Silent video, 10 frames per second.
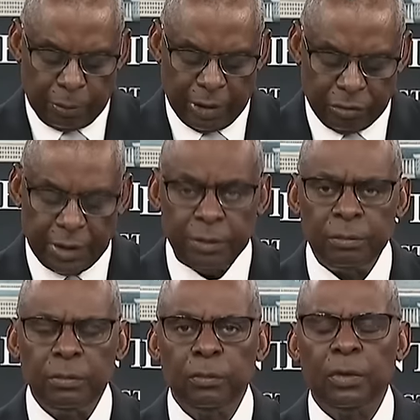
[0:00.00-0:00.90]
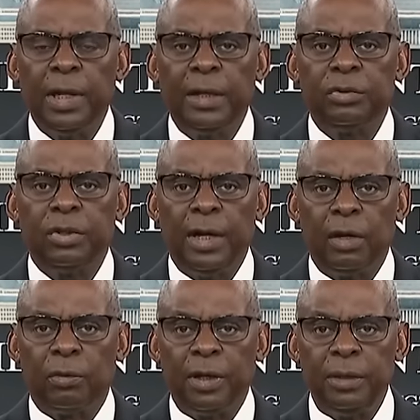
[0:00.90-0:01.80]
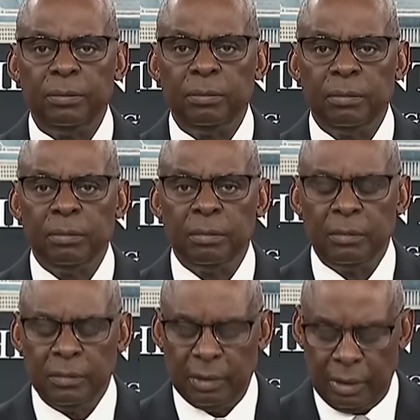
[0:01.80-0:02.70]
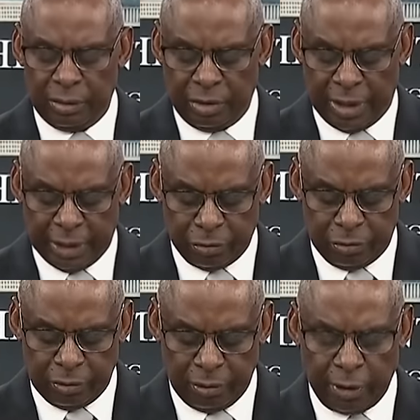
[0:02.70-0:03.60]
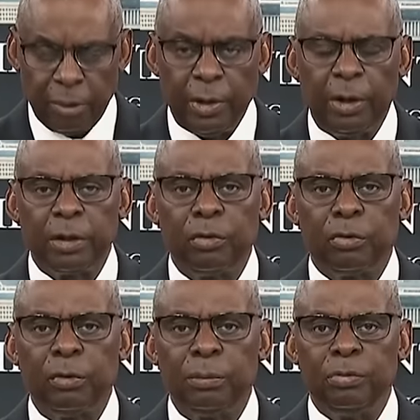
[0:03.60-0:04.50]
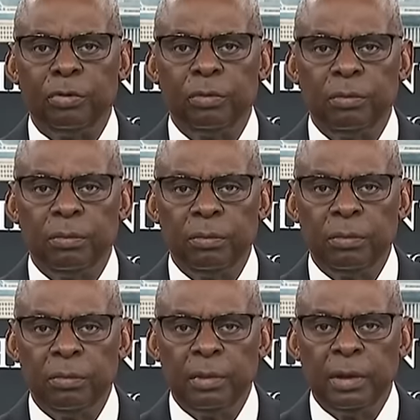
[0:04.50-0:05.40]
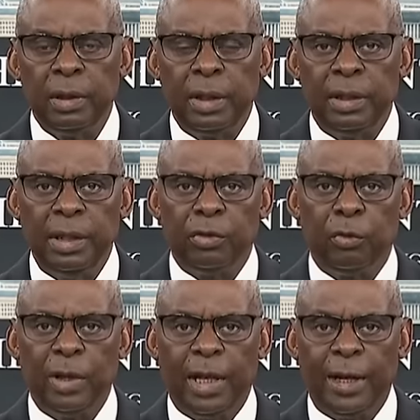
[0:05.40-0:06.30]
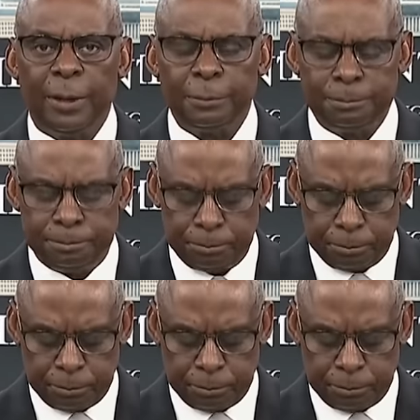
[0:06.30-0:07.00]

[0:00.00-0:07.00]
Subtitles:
And Defense Secretary Lloyd Austin made a statement that we will take all necessary actions to defend the United States, our troops, and our